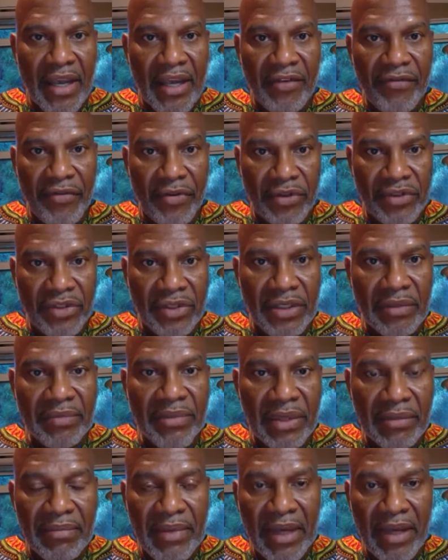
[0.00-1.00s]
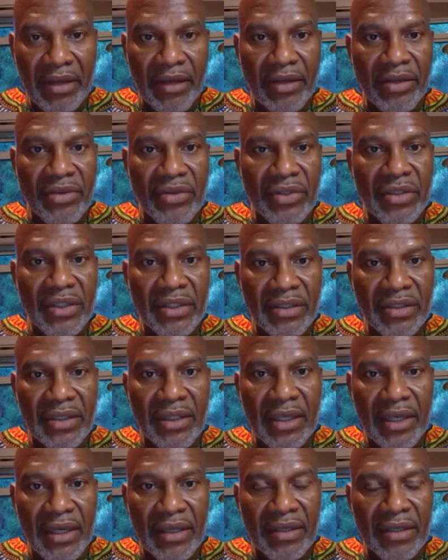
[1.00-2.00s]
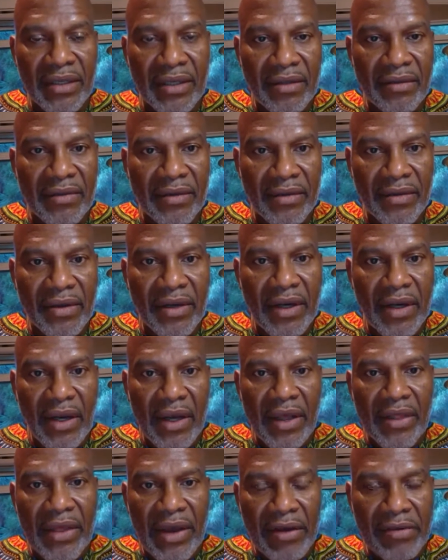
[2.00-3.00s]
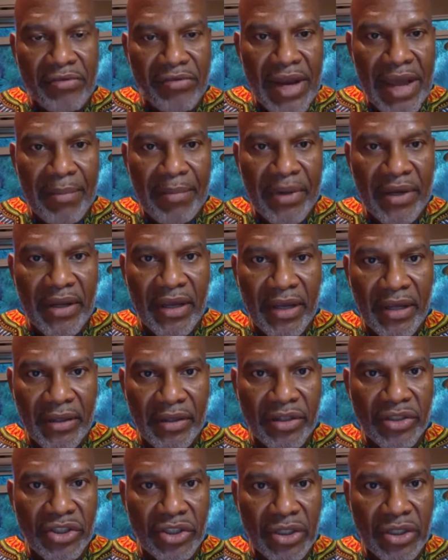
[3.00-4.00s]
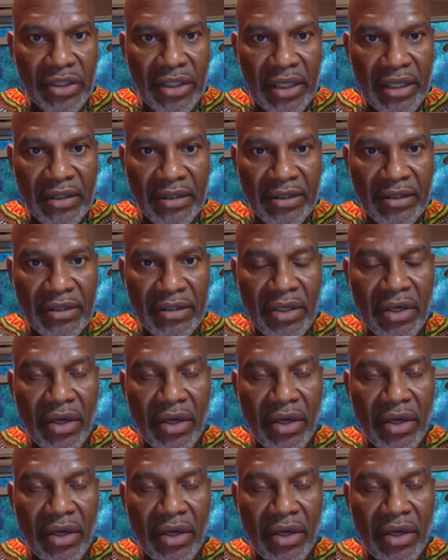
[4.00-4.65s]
If you're symptomatic, you need to get either that rapid antigen test